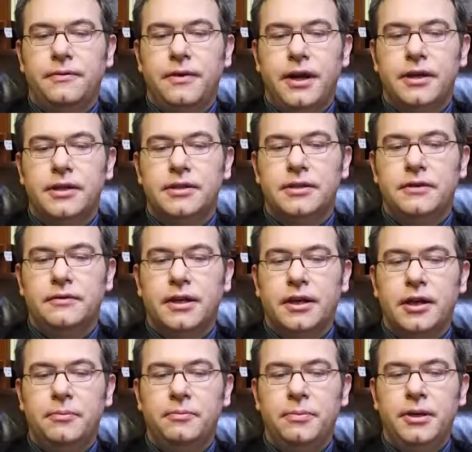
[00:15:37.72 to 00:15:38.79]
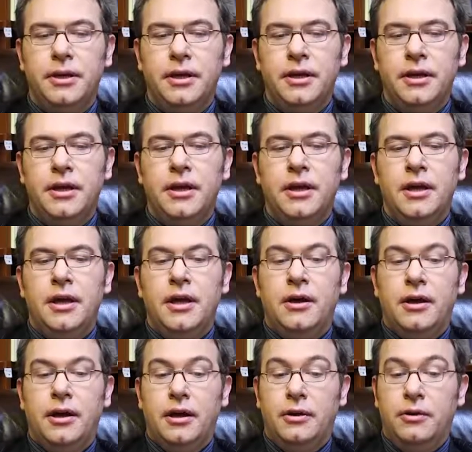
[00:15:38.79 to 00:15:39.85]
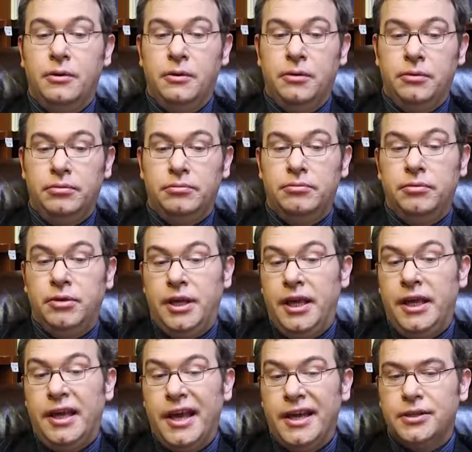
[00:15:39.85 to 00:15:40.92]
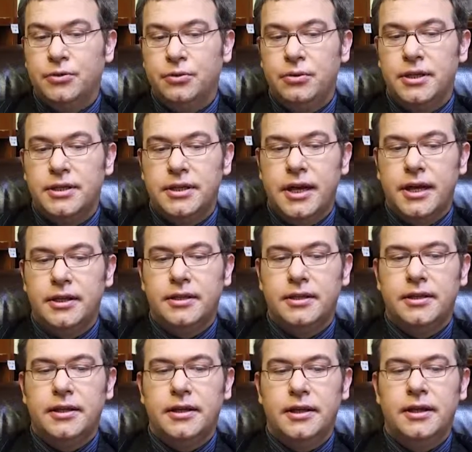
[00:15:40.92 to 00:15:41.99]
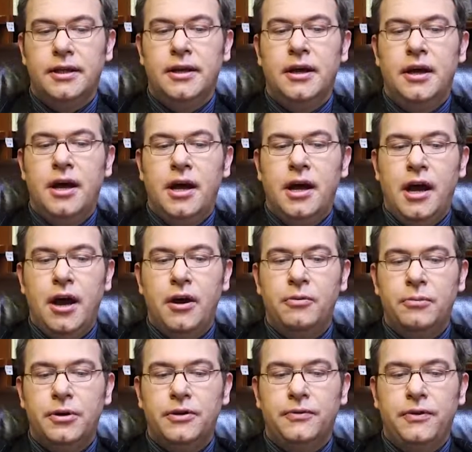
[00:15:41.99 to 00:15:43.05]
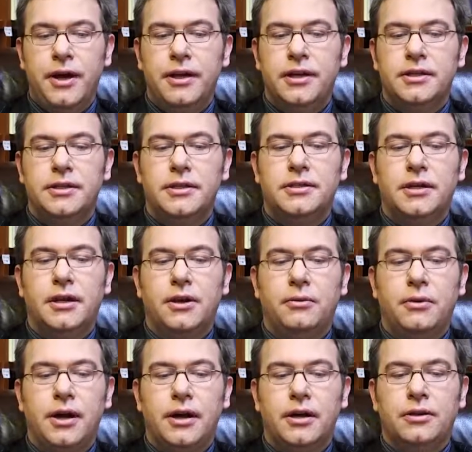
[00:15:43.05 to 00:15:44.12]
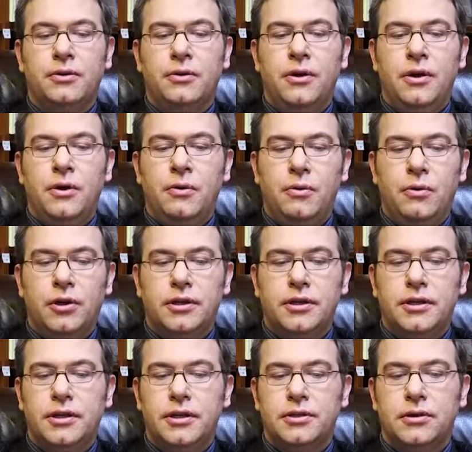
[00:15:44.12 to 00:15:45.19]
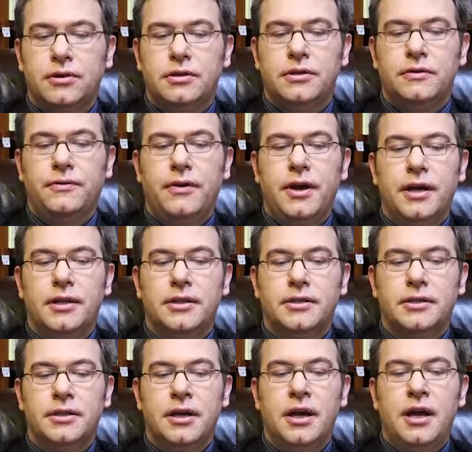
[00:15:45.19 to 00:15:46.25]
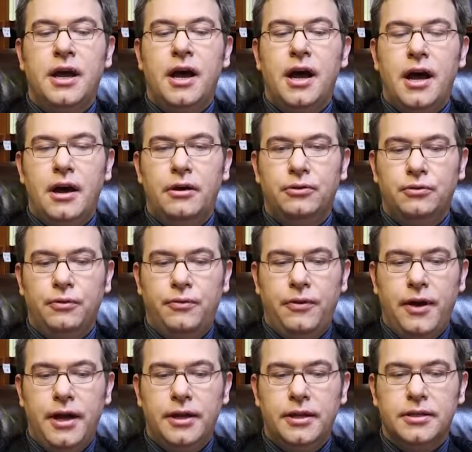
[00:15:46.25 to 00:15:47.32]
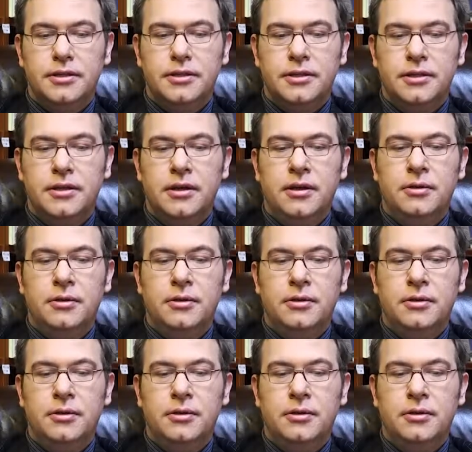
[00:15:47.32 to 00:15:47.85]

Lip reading: finance of the company, he has to decide how much finance is required, what are the sources of finance, how to finance